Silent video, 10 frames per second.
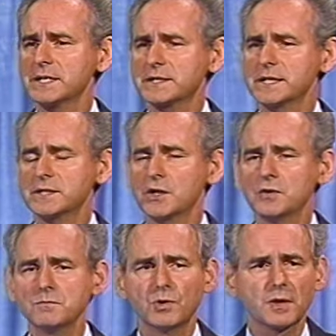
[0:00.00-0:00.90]
I said,
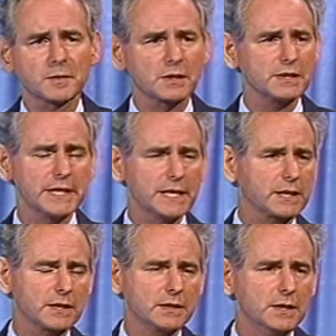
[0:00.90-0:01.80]
No more
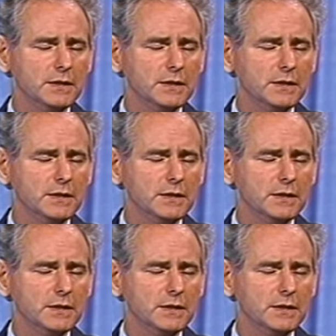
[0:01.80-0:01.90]
clinic.